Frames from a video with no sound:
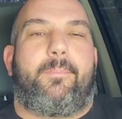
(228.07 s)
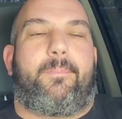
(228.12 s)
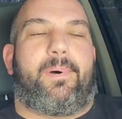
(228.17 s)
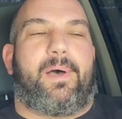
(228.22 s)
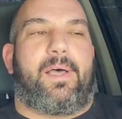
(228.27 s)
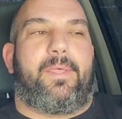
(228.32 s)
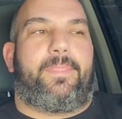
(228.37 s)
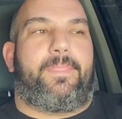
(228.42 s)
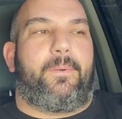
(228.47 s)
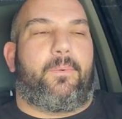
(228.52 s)

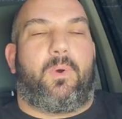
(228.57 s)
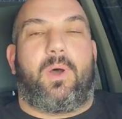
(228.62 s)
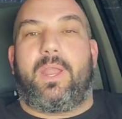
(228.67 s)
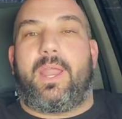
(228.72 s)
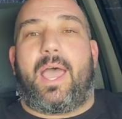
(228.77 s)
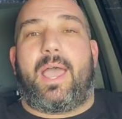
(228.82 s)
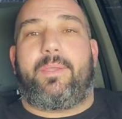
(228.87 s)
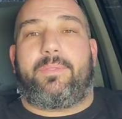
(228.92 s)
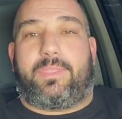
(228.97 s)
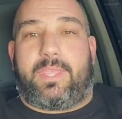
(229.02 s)
But the one
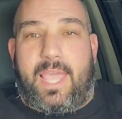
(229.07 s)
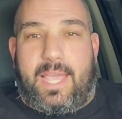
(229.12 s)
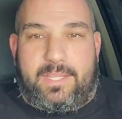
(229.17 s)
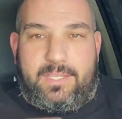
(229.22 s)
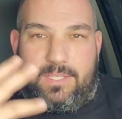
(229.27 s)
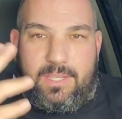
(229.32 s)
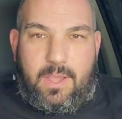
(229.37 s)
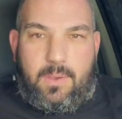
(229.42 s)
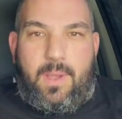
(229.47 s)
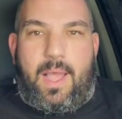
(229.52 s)

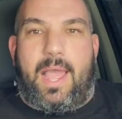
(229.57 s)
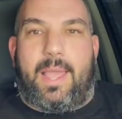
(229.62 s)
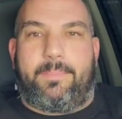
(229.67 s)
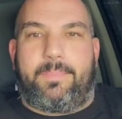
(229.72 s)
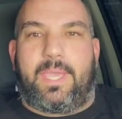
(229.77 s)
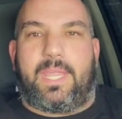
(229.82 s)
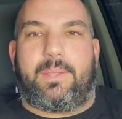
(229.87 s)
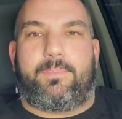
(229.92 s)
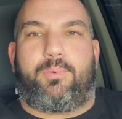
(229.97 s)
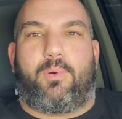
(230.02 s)
so I'm
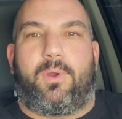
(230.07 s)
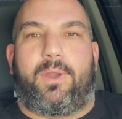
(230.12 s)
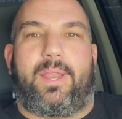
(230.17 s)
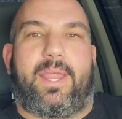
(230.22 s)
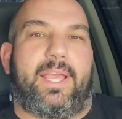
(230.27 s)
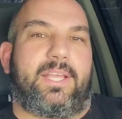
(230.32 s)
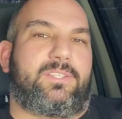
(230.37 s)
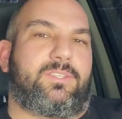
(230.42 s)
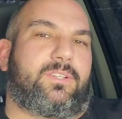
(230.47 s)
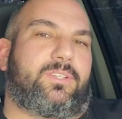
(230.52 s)
getting ported
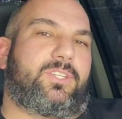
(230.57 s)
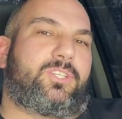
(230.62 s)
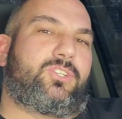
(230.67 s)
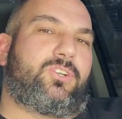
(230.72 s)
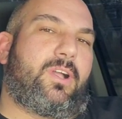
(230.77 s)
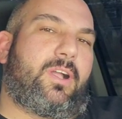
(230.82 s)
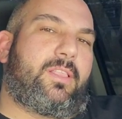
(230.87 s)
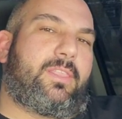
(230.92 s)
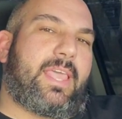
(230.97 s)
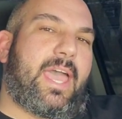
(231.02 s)
heads on this
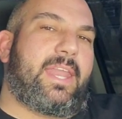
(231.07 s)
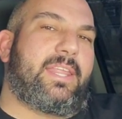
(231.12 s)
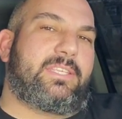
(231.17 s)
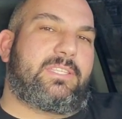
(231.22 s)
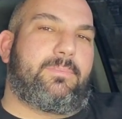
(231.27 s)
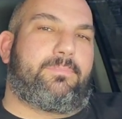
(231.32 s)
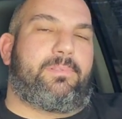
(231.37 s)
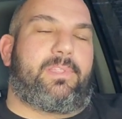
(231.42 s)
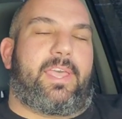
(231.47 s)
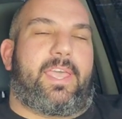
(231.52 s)
truck. That is
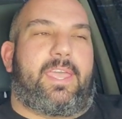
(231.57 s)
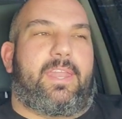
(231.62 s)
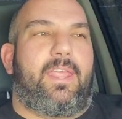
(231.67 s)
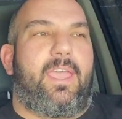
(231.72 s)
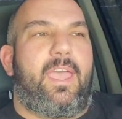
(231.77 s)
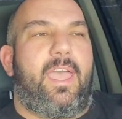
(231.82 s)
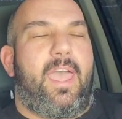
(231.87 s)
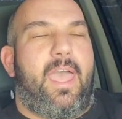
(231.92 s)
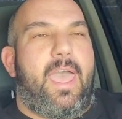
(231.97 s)
the plan.